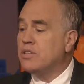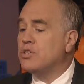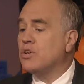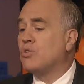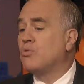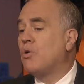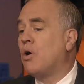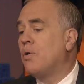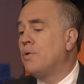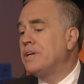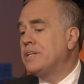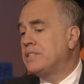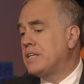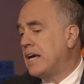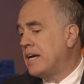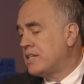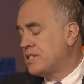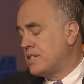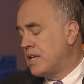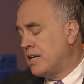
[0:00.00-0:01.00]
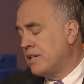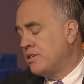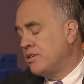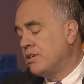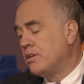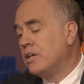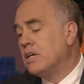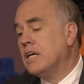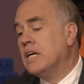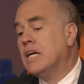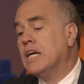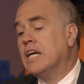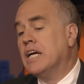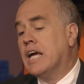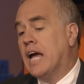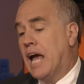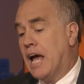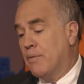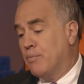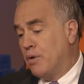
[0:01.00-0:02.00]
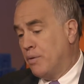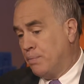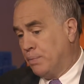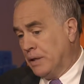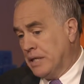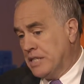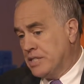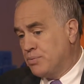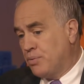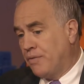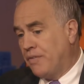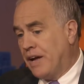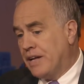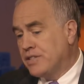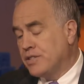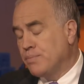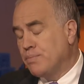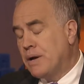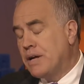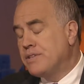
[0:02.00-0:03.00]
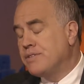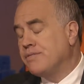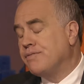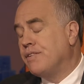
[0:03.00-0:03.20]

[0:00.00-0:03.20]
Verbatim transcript: there's a growing study. tech center, and we're pleased we've had some pension